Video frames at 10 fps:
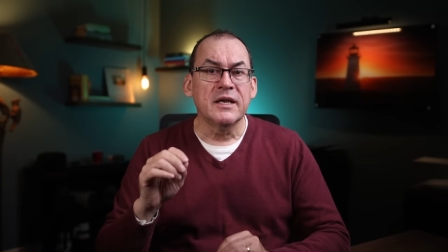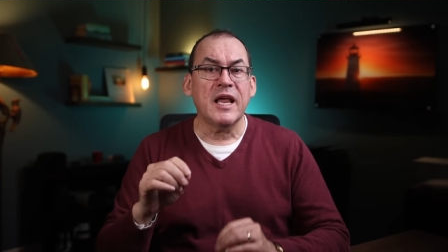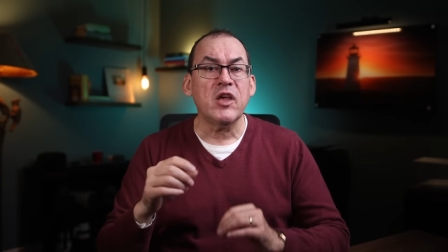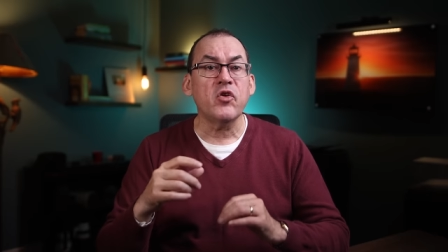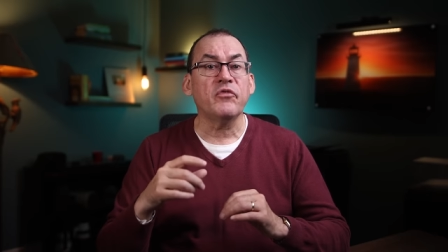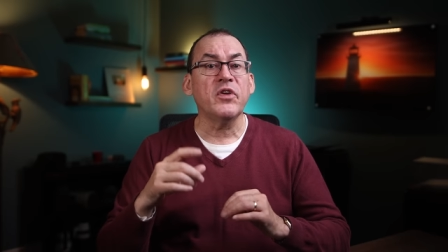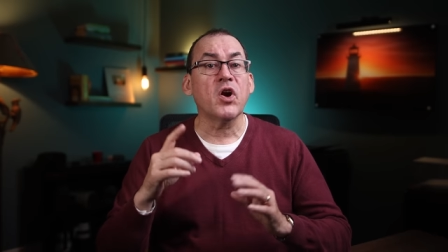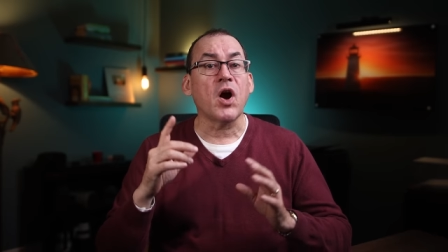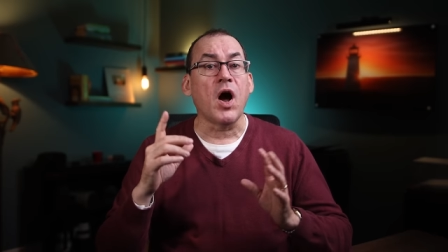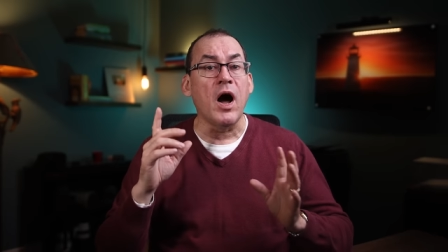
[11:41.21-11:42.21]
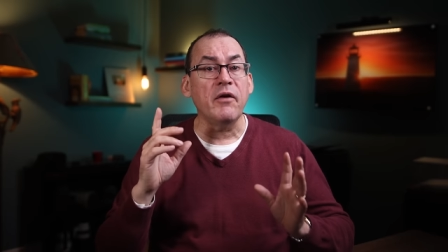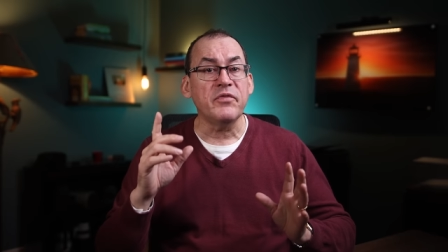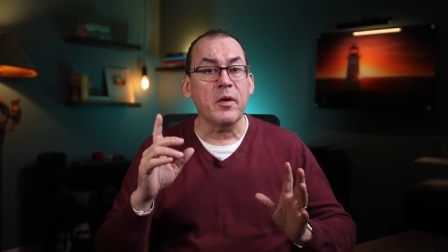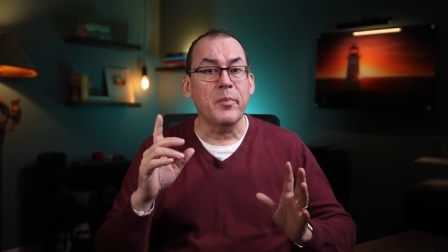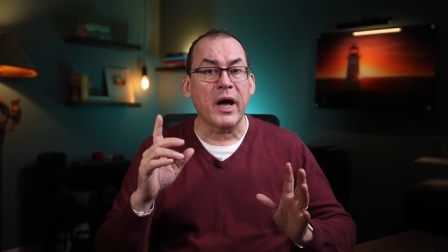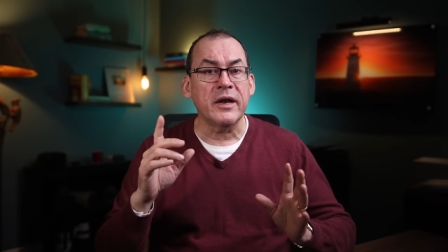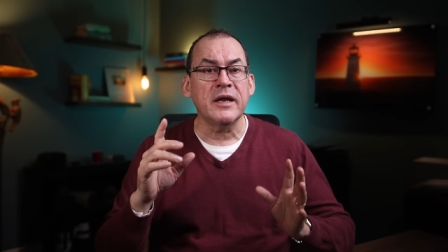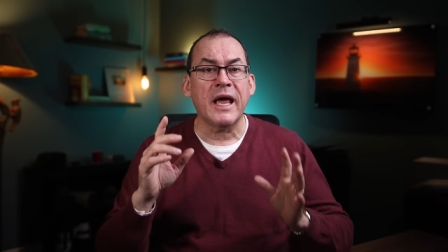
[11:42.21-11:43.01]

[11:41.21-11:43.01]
take your finger off the button